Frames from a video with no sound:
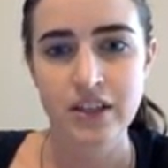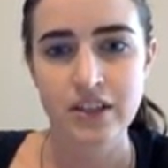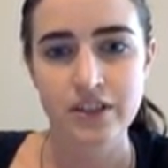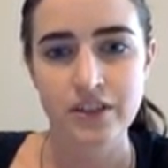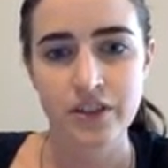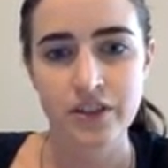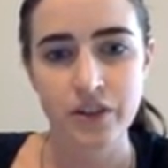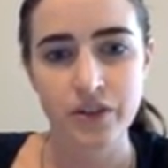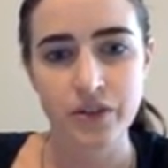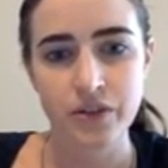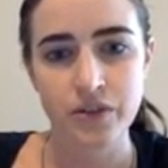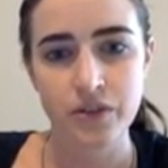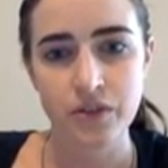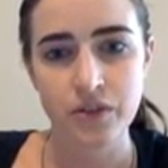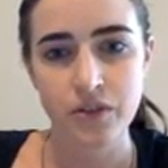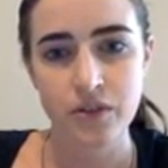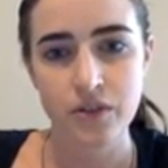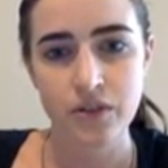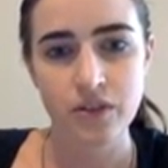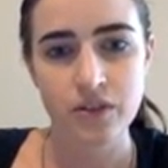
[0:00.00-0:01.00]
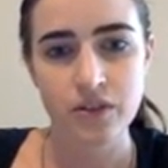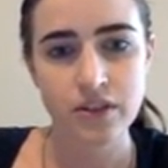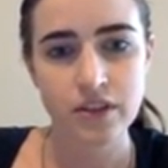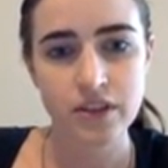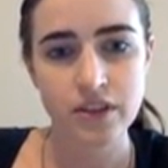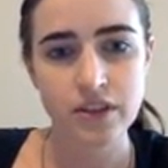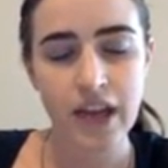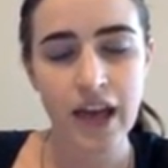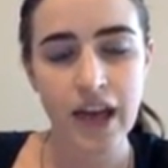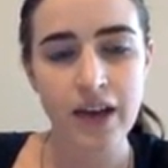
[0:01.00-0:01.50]
So
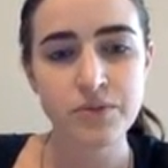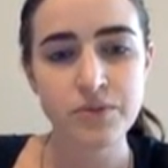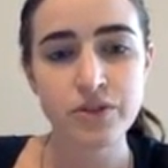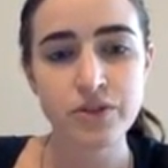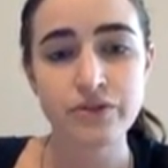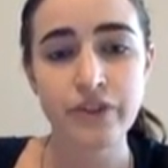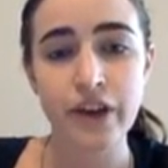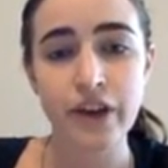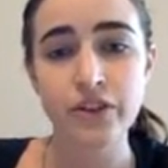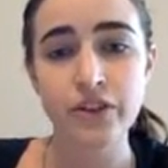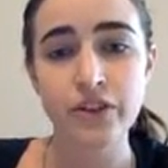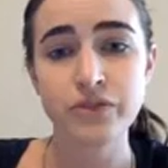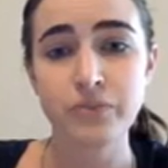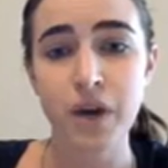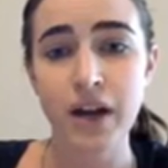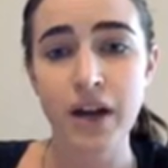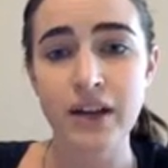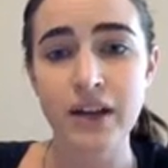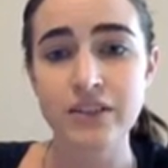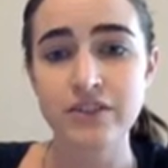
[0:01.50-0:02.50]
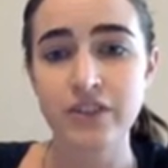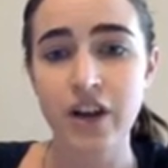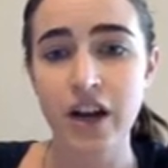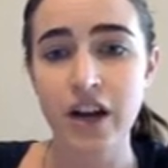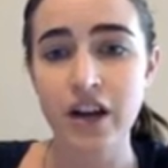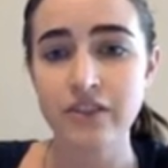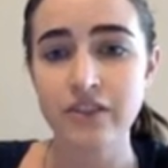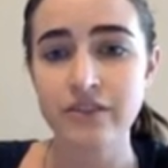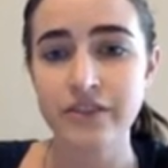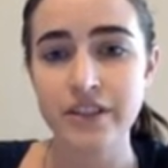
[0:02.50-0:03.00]
the absolute value of minus
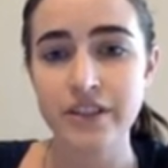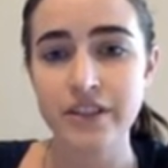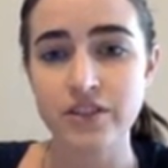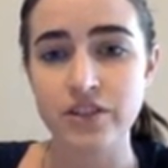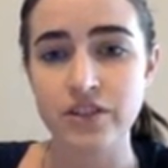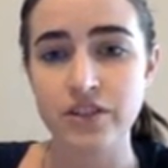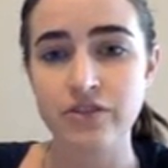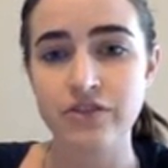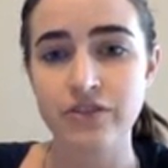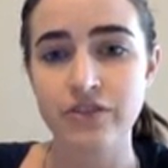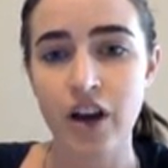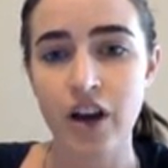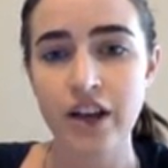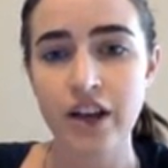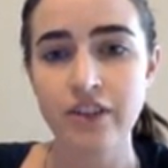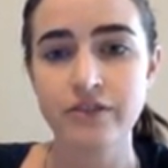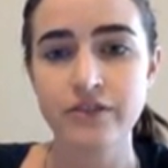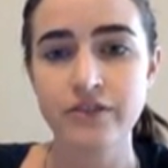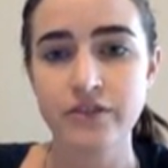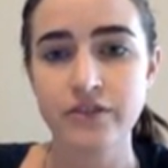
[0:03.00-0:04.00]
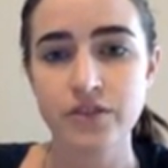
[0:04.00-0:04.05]
5 is just 5.